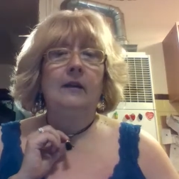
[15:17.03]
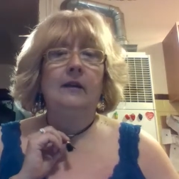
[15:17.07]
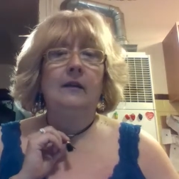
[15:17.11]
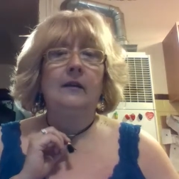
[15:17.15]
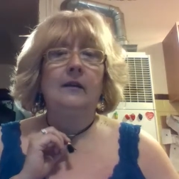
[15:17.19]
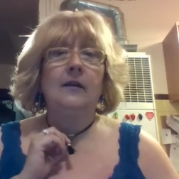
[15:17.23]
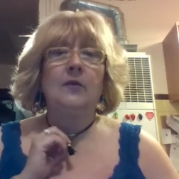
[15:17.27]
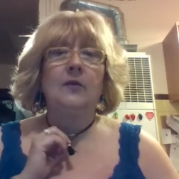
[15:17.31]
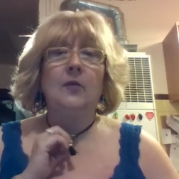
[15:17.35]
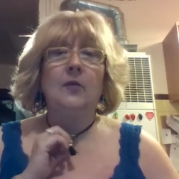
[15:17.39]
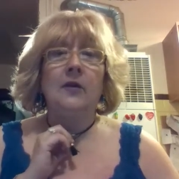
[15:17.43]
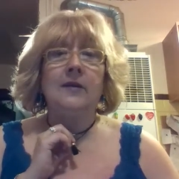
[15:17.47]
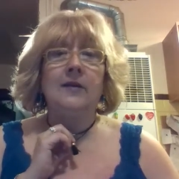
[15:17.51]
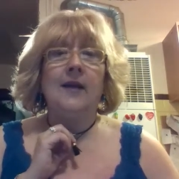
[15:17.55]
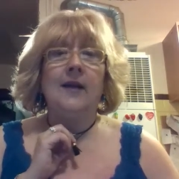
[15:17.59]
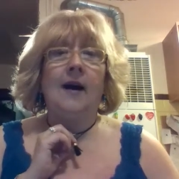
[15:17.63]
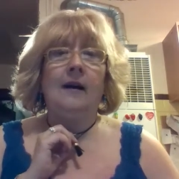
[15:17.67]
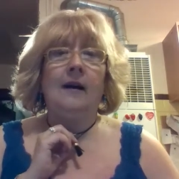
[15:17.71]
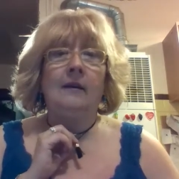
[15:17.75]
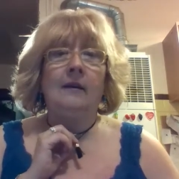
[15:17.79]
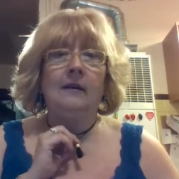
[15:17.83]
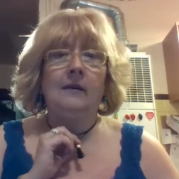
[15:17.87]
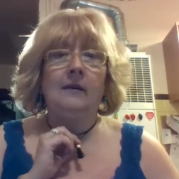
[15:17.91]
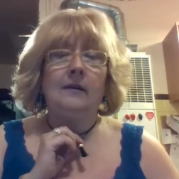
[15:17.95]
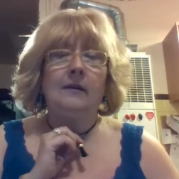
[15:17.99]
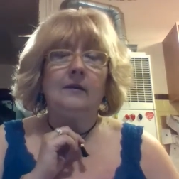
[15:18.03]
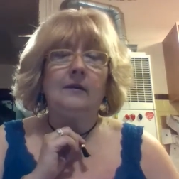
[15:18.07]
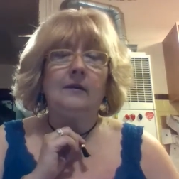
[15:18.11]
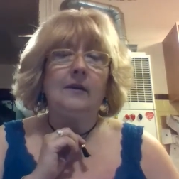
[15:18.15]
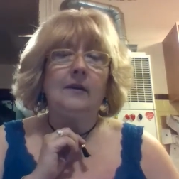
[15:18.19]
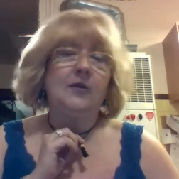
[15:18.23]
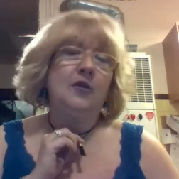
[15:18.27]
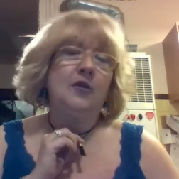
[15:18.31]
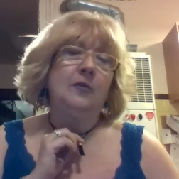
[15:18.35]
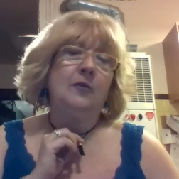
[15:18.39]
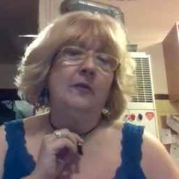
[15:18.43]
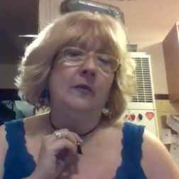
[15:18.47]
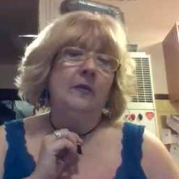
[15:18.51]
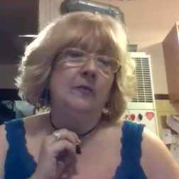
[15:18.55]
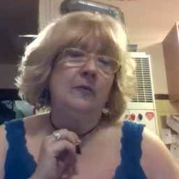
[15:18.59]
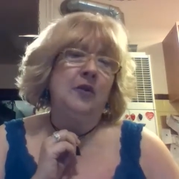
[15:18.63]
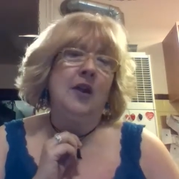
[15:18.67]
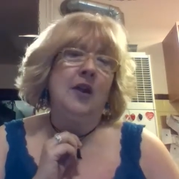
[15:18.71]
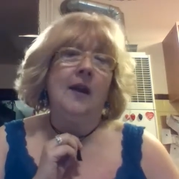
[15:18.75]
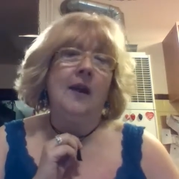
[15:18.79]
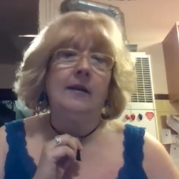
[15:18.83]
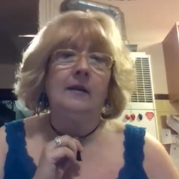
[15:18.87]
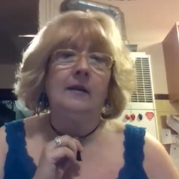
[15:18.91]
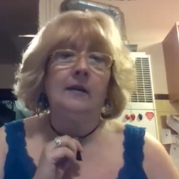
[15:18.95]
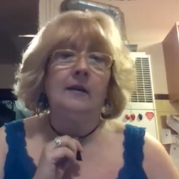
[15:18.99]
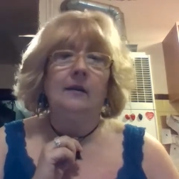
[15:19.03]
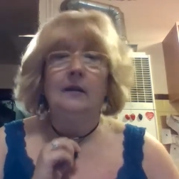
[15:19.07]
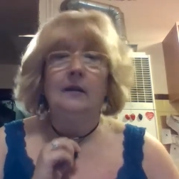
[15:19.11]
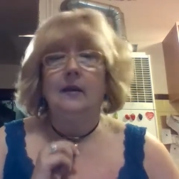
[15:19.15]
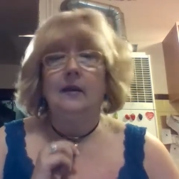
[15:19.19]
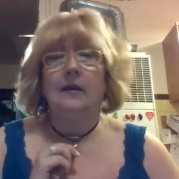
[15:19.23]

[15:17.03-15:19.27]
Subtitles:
These were $1 from China,